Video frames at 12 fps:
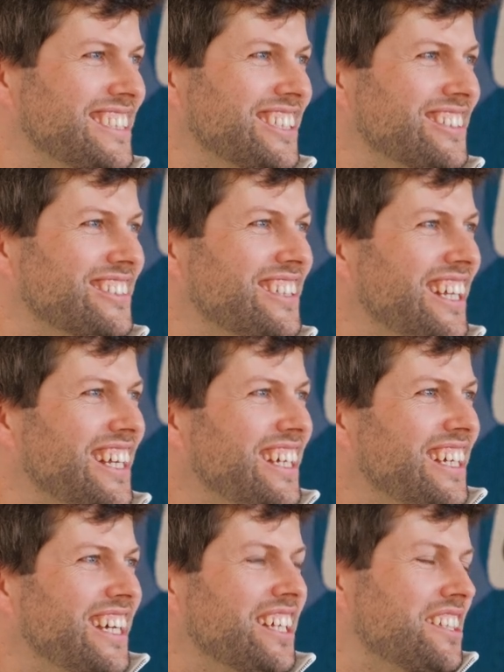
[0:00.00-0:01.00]
so
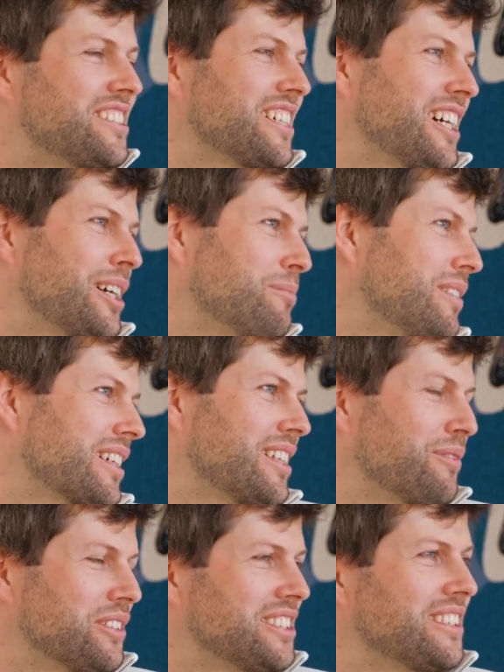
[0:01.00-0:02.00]
at the yeah. time, like
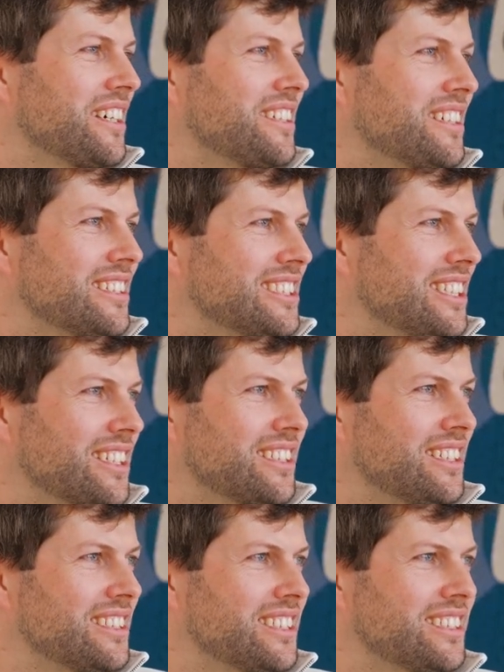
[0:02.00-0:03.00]
there was nothing. It's like
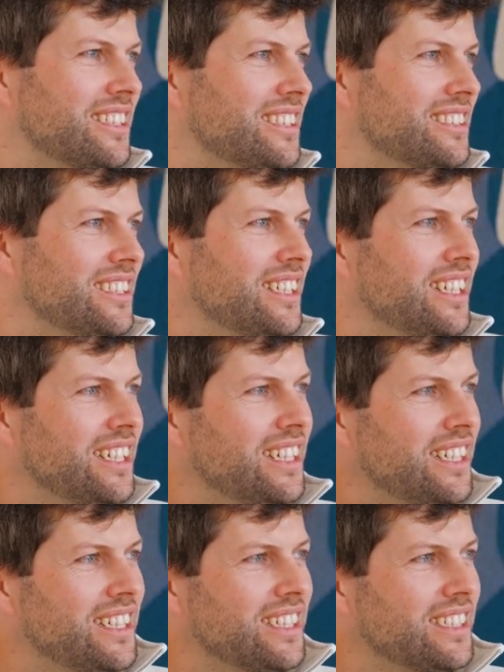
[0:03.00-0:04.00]
the internet
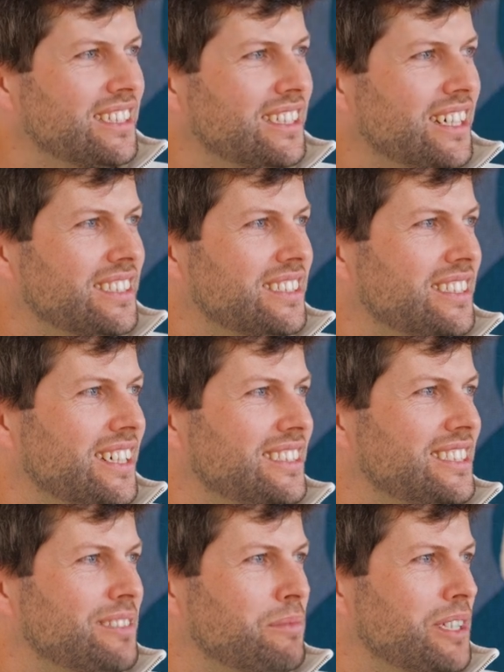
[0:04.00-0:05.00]
in
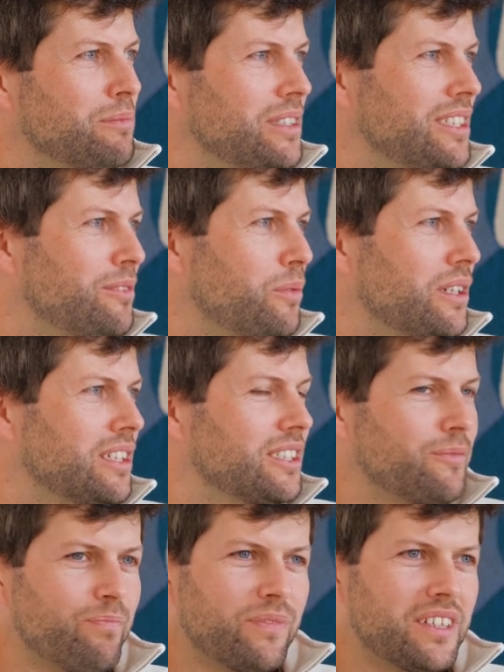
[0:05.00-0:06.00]
1990 maybe
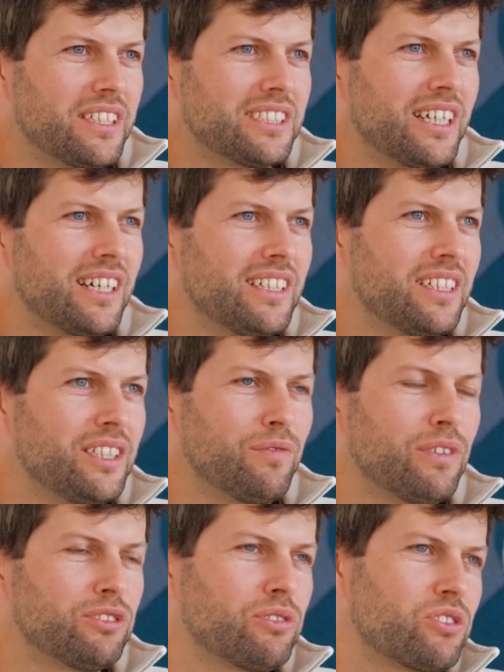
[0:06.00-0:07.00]
where there's hardly any
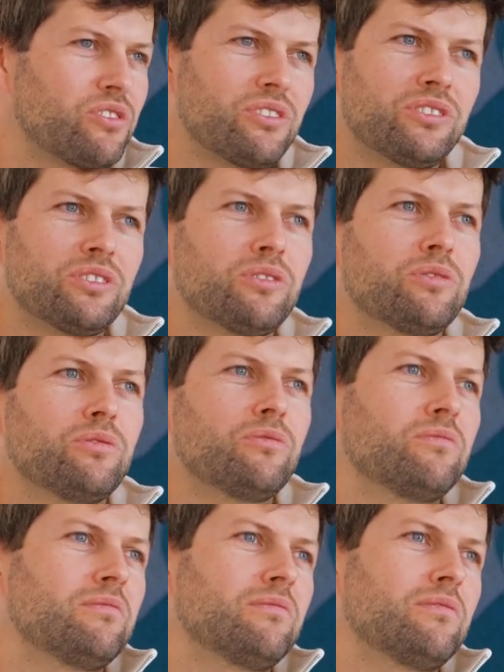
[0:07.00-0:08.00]
infrastructure
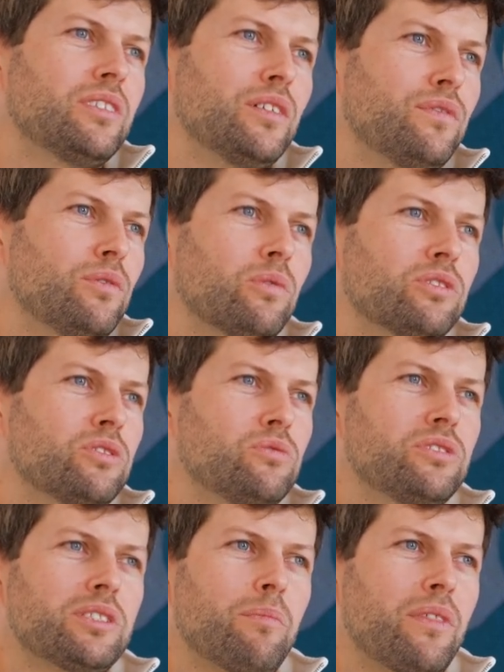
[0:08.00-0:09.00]
so if you want to do
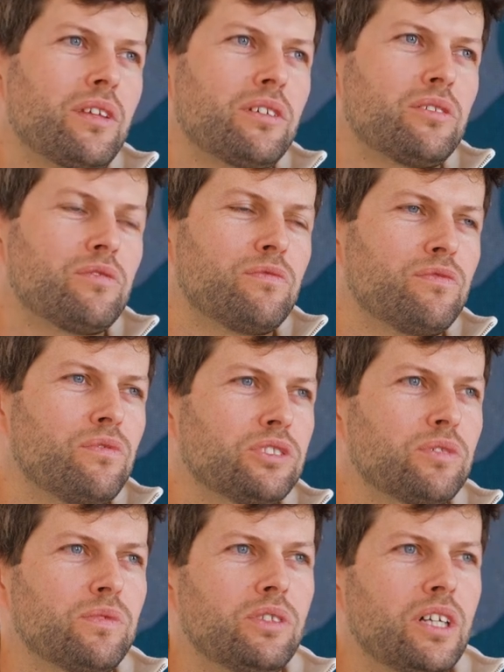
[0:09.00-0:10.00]
something you first
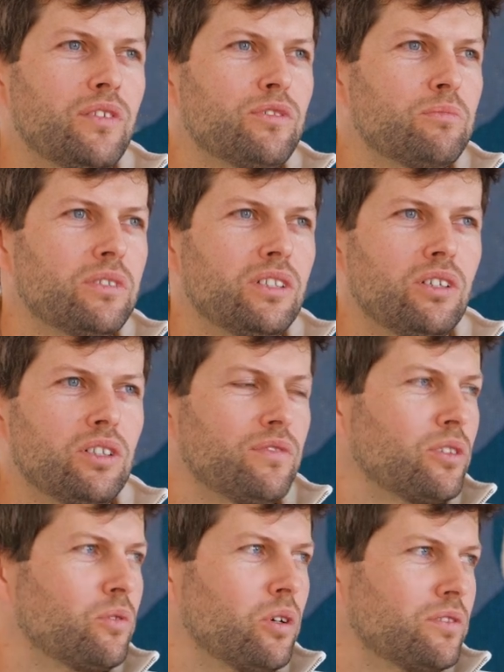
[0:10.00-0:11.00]
of all have to build a lot of
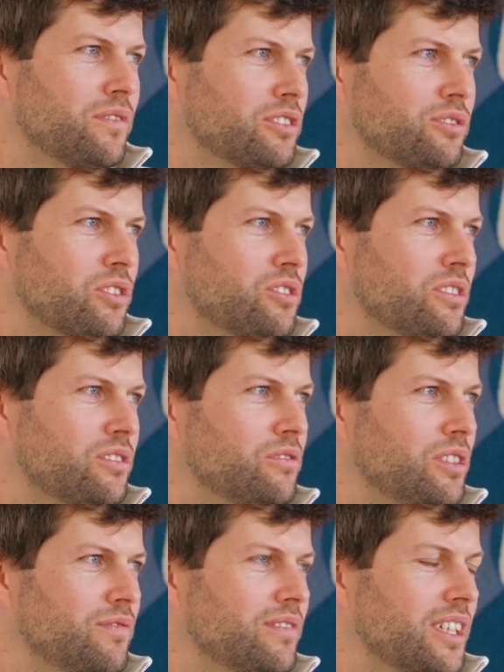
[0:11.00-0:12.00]
the core infrastructure to
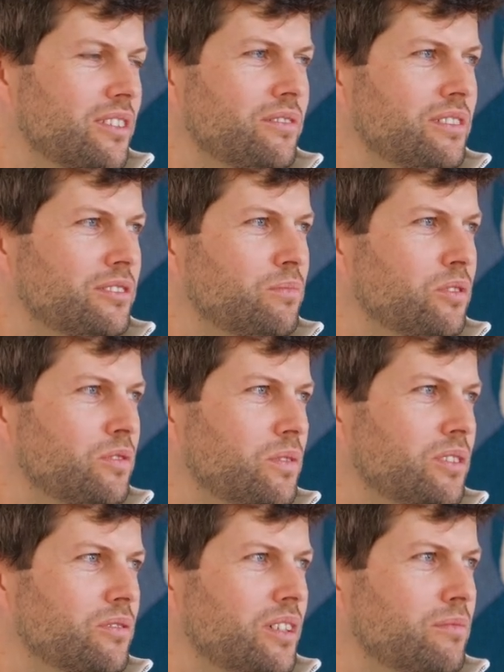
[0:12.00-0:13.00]
even get to this point where
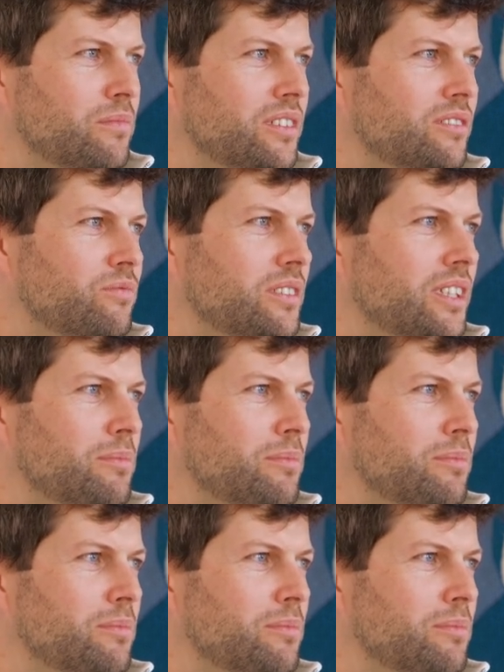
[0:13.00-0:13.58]
you can build real